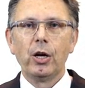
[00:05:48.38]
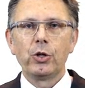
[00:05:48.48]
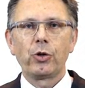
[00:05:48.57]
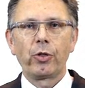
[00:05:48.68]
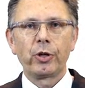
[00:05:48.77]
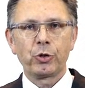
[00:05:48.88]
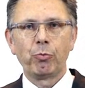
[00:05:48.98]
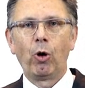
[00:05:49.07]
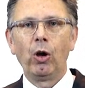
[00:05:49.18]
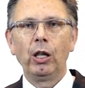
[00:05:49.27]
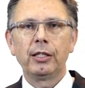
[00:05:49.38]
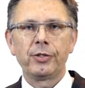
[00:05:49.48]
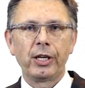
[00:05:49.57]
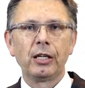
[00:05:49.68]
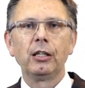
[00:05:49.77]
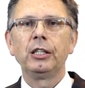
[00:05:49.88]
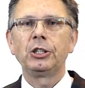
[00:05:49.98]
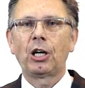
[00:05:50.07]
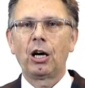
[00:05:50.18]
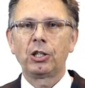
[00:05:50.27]
So the small singly
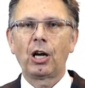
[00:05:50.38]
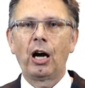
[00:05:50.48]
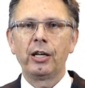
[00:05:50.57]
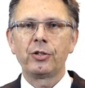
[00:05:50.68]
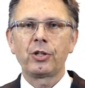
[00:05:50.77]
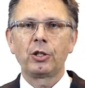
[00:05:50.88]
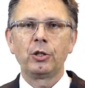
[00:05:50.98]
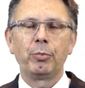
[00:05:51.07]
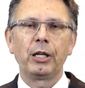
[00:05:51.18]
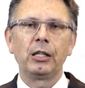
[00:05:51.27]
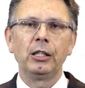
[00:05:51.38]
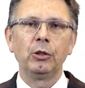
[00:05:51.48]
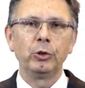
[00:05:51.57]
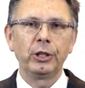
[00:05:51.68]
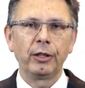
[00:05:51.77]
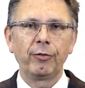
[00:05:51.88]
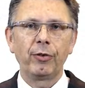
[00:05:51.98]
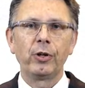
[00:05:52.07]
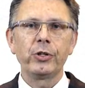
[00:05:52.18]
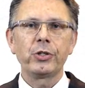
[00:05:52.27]
charged ions are typically eluting
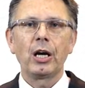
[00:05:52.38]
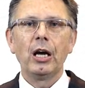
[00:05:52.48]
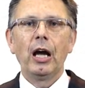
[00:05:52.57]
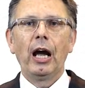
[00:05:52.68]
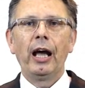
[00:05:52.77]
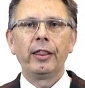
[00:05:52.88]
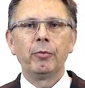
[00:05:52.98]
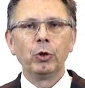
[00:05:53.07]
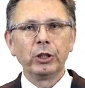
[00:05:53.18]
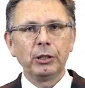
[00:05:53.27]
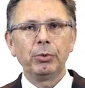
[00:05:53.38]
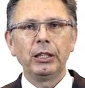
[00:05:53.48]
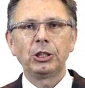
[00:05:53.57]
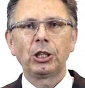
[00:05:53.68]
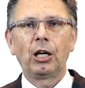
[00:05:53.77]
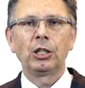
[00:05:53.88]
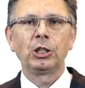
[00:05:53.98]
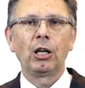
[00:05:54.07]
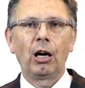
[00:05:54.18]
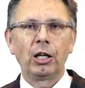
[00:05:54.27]
first, and the multiply
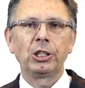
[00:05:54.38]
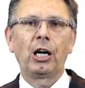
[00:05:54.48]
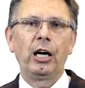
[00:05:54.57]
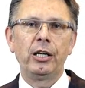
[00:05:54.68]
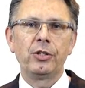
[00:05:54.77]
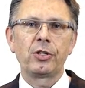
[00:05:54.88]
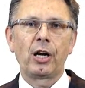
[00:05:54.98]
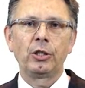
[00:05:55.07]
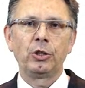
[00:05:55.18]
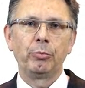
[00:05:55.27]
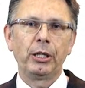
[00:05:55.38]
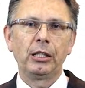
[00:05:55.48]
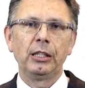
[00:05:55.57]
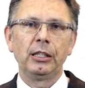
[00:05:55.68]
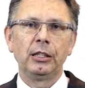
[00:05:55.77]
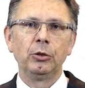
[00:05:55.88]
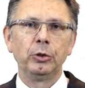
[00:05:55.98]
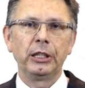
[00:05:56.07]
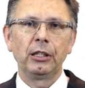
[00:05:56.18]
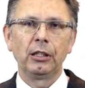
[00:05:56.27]
charged larger ions are typically
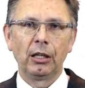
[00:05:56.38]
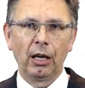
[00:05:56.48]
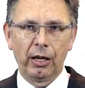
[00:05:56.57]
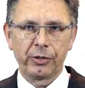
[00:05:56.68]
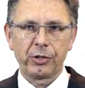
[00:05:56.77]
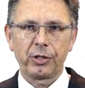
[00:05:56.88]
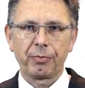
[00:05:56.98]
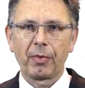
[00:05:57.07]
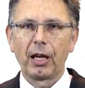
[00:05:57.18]
eluting last.